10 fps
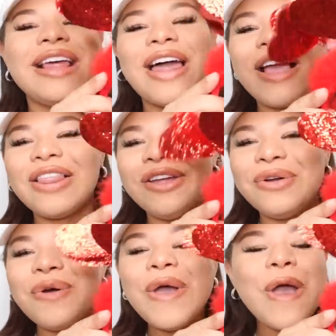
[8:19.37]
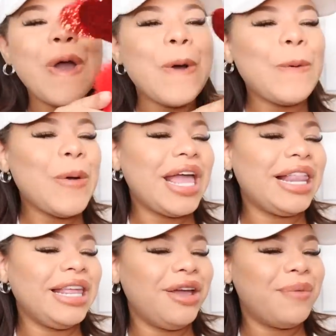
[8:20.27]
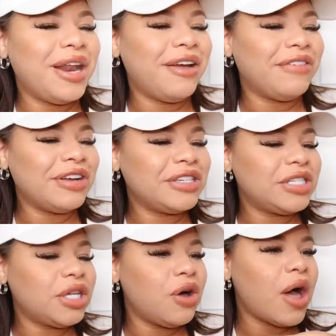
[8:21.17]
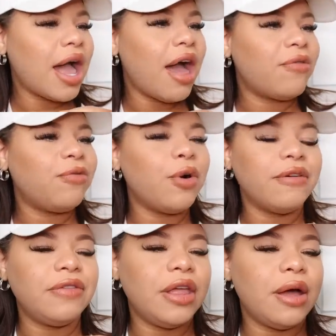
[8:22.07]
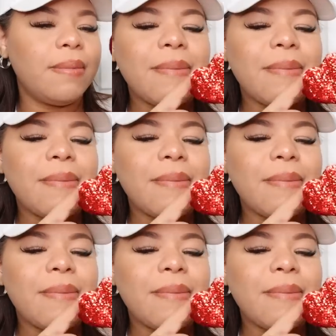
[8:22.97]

They're like little wiggly or whatever. So I got four of them.